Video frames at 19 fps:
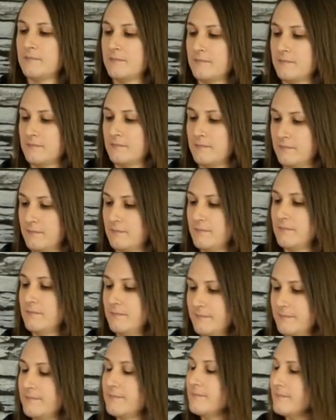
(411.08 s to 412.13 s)

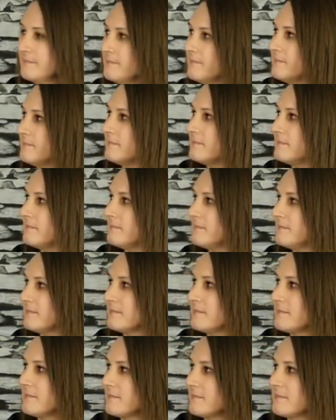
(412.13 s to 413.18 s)

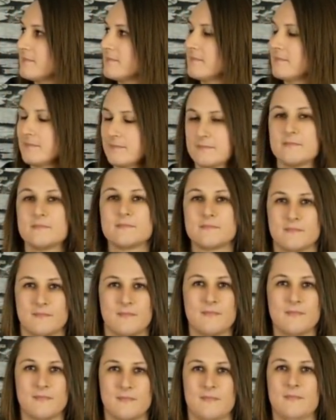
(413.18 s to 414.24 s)

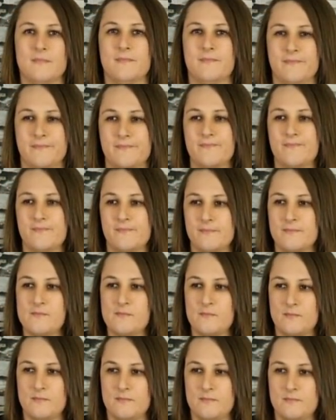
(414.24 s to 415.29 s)

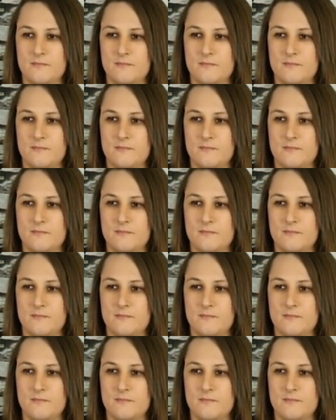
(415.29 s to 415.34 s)
No words are spoken by the person on screen.